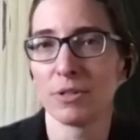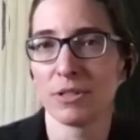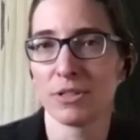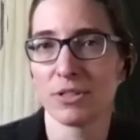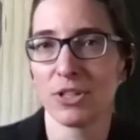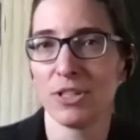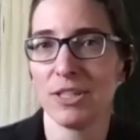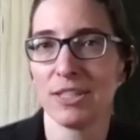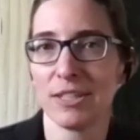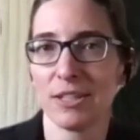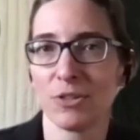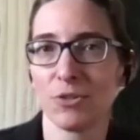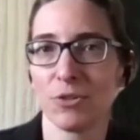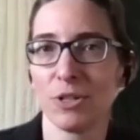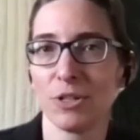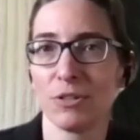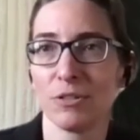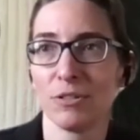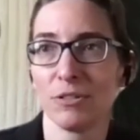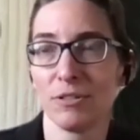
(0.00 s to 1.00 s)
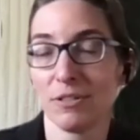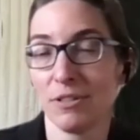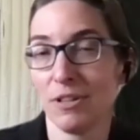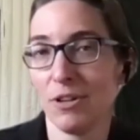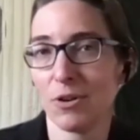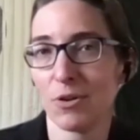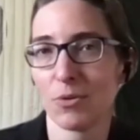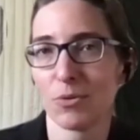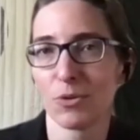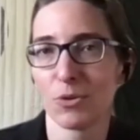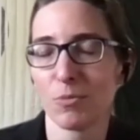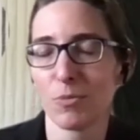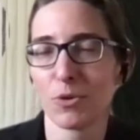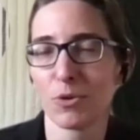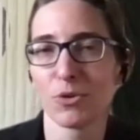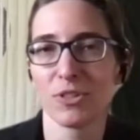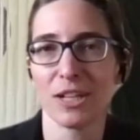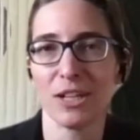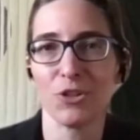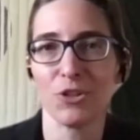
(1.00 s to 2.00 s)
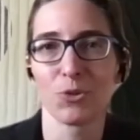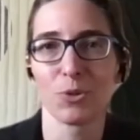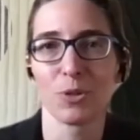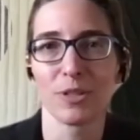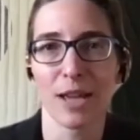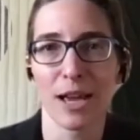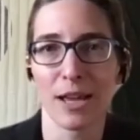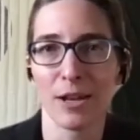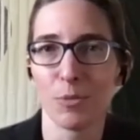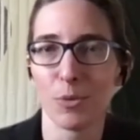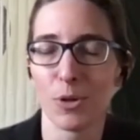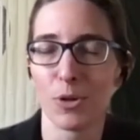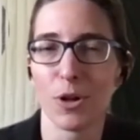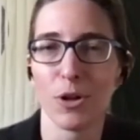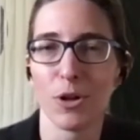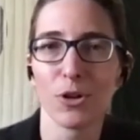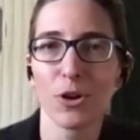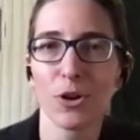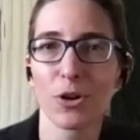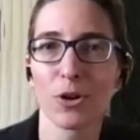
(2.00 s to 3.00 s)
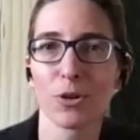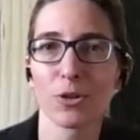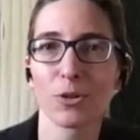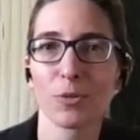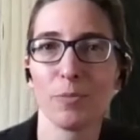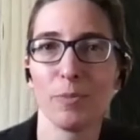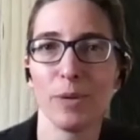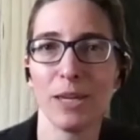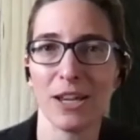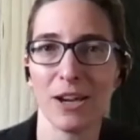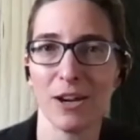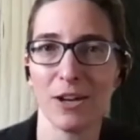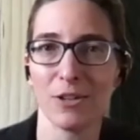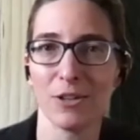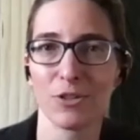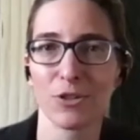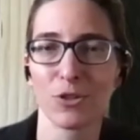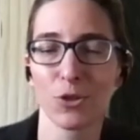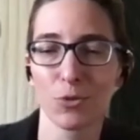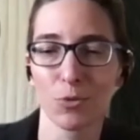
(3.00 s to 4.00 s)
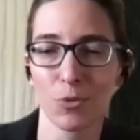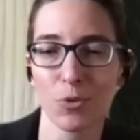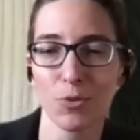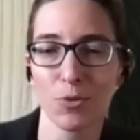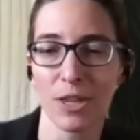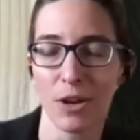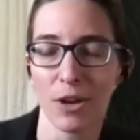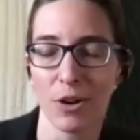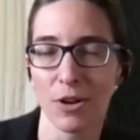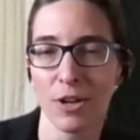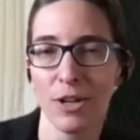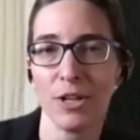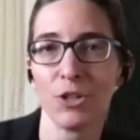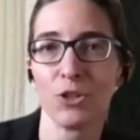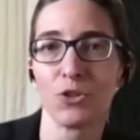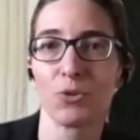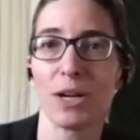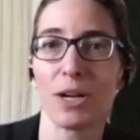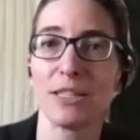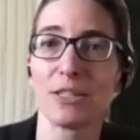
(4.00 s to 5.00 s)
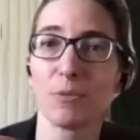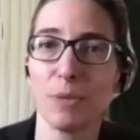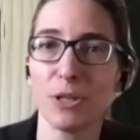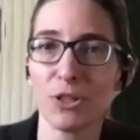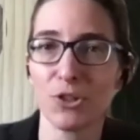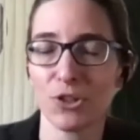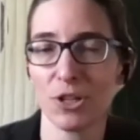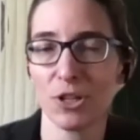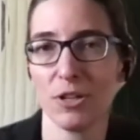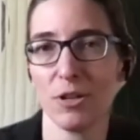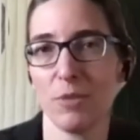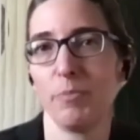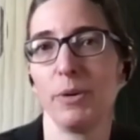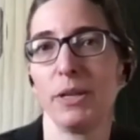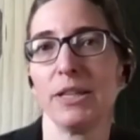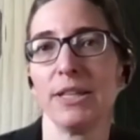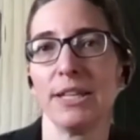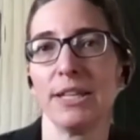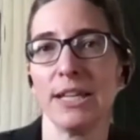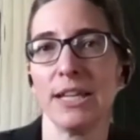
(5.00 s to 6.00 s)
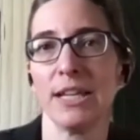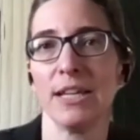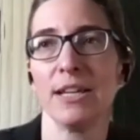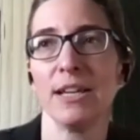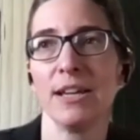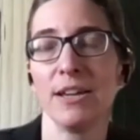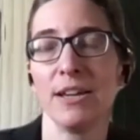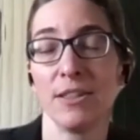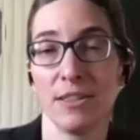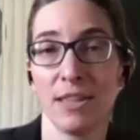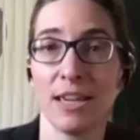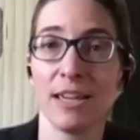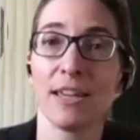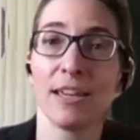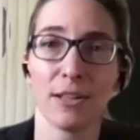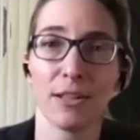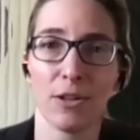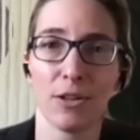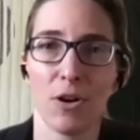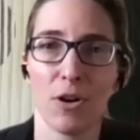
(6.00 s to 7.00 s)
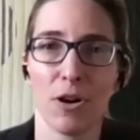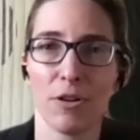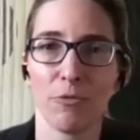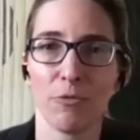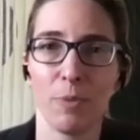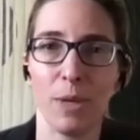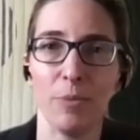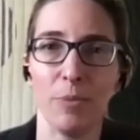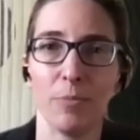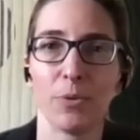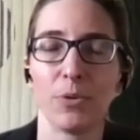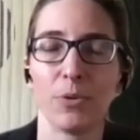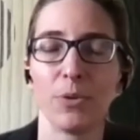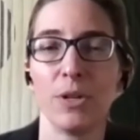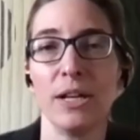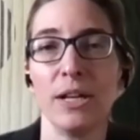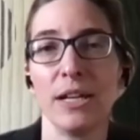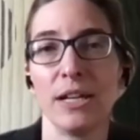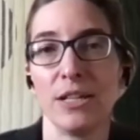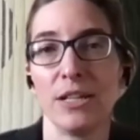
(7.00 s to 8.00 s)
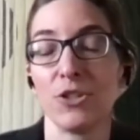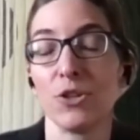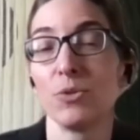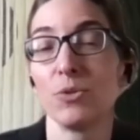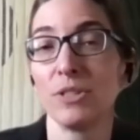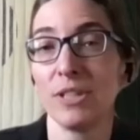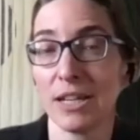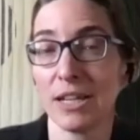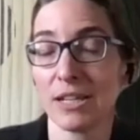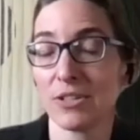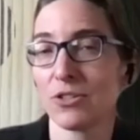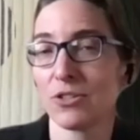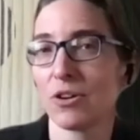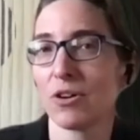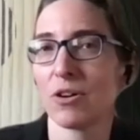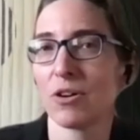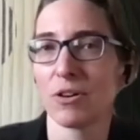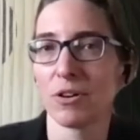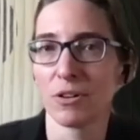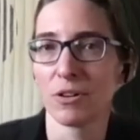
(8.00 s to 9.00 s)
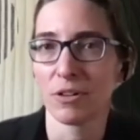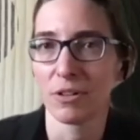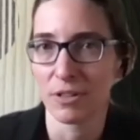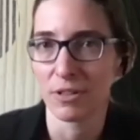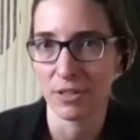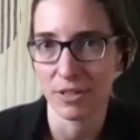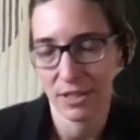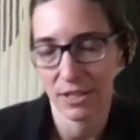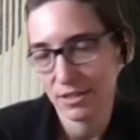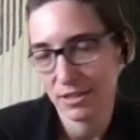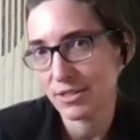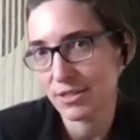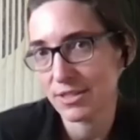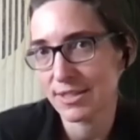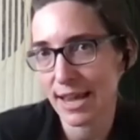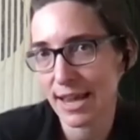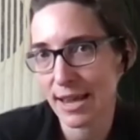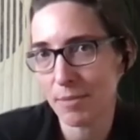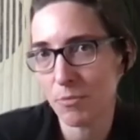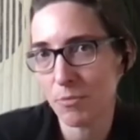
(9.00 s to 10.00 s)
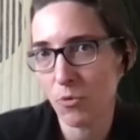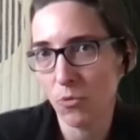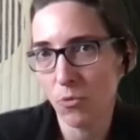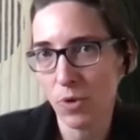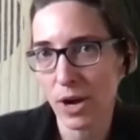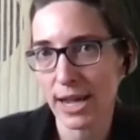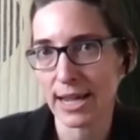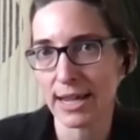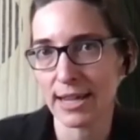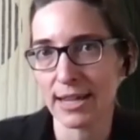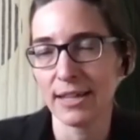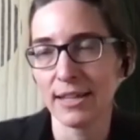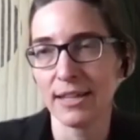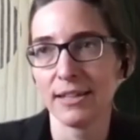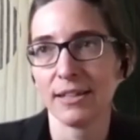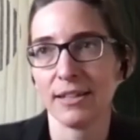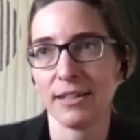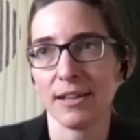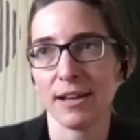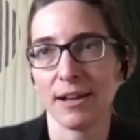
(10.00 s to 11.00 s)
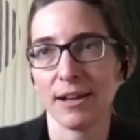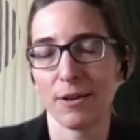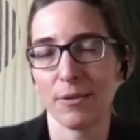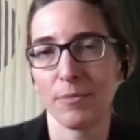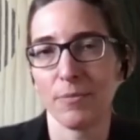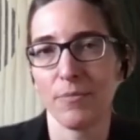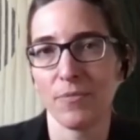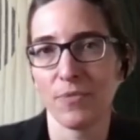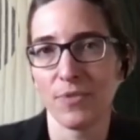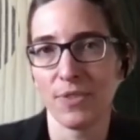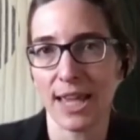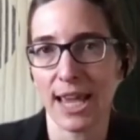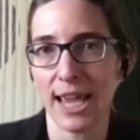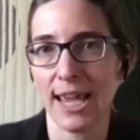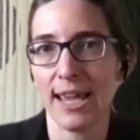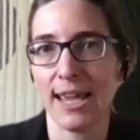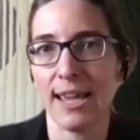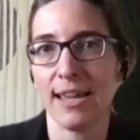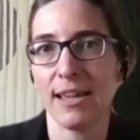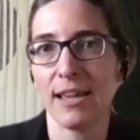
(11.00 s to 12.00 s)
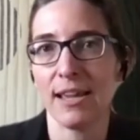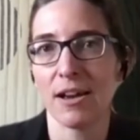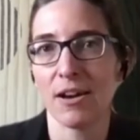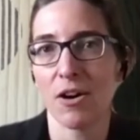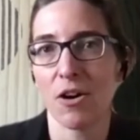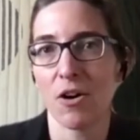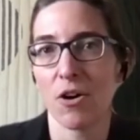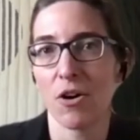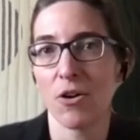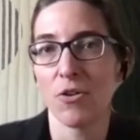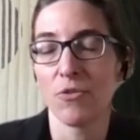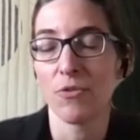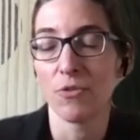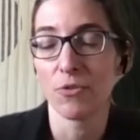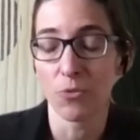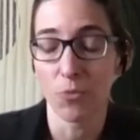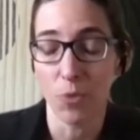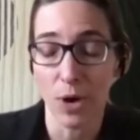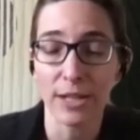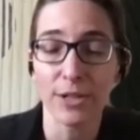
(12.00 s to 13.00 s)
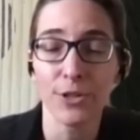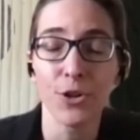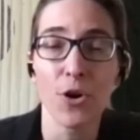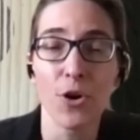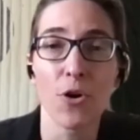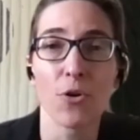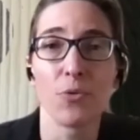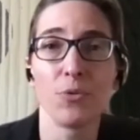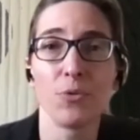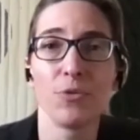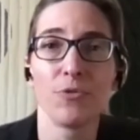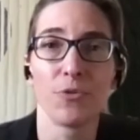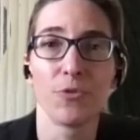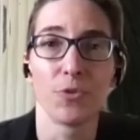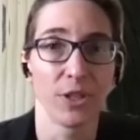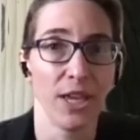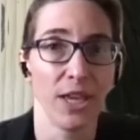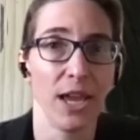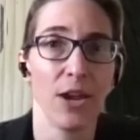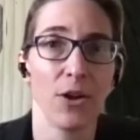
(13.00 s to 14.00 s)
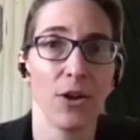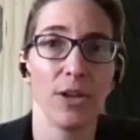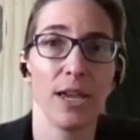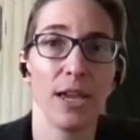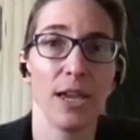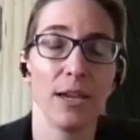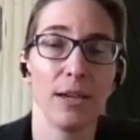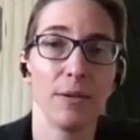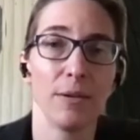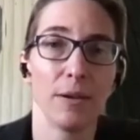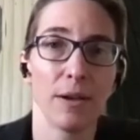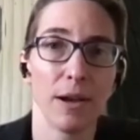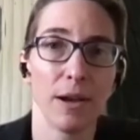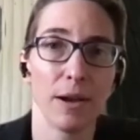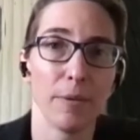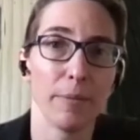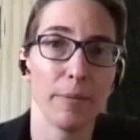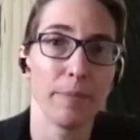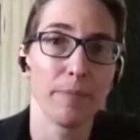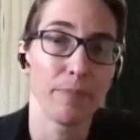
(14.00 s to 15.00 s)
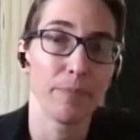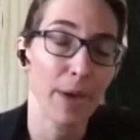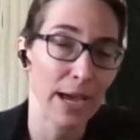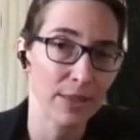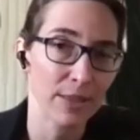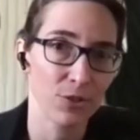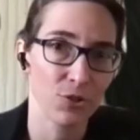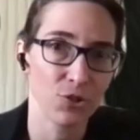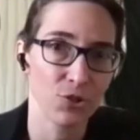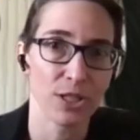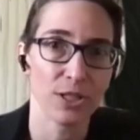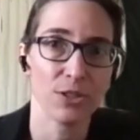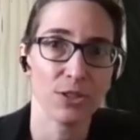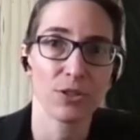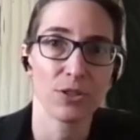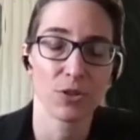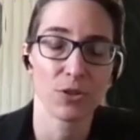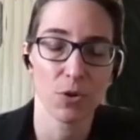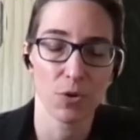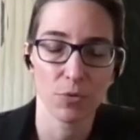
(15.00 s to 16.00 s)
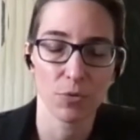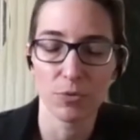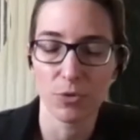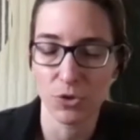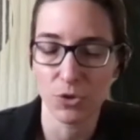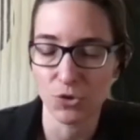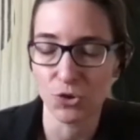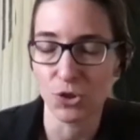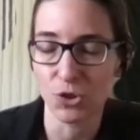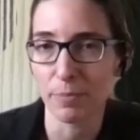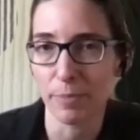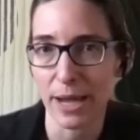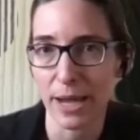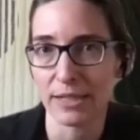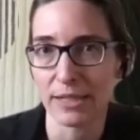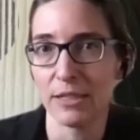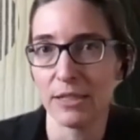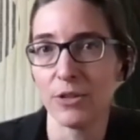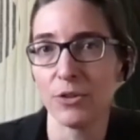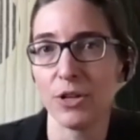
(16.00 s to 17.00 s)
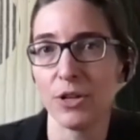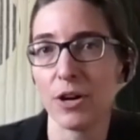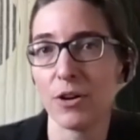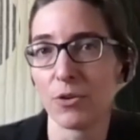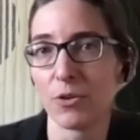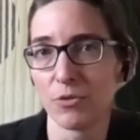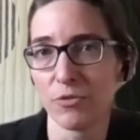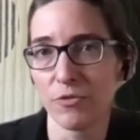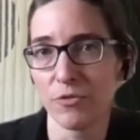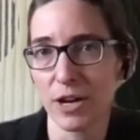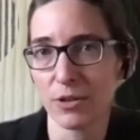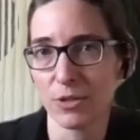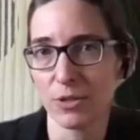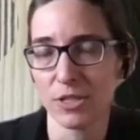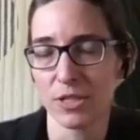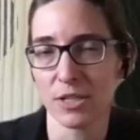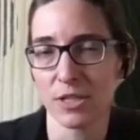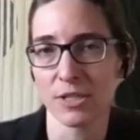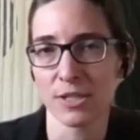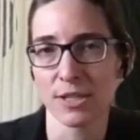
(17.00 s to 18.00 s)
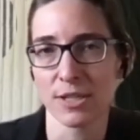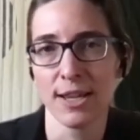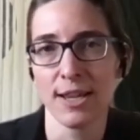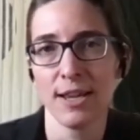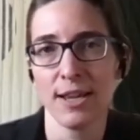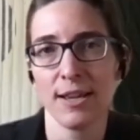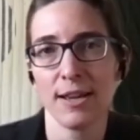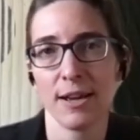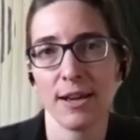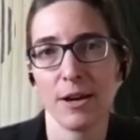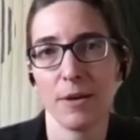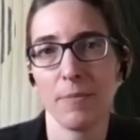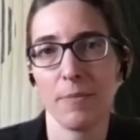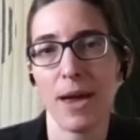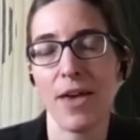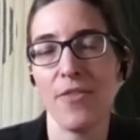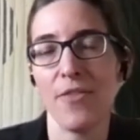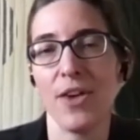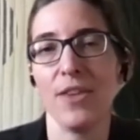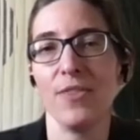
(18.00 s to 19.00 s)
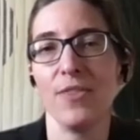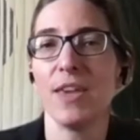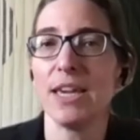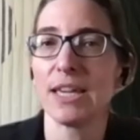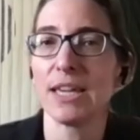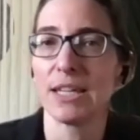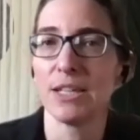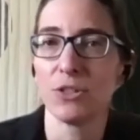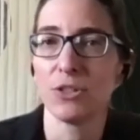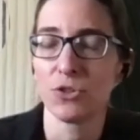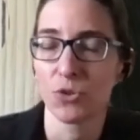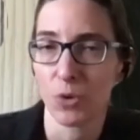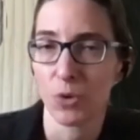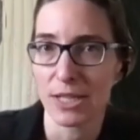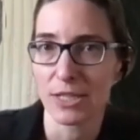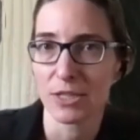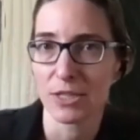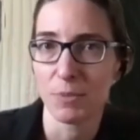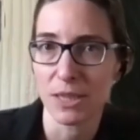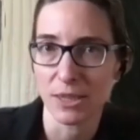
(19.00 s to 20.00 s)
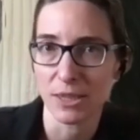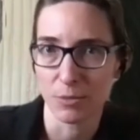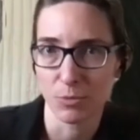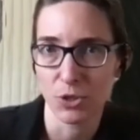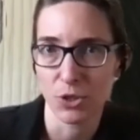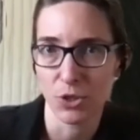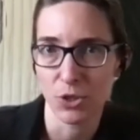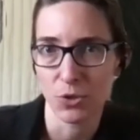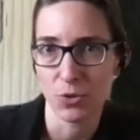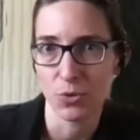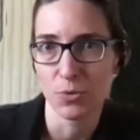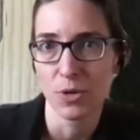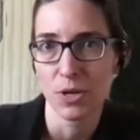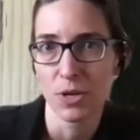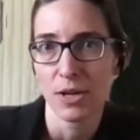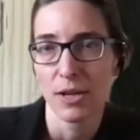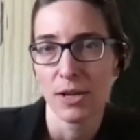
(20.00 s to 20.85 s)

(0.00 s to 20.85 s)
is considered you know the most dangerous animal on earth because through their transmission ability they kill a lot of people and so ticks are the same way um, they are well known for carrying uh, pathogens, so usually bacteria or viruses, um, and then mm-hmm. they can transmit them to you.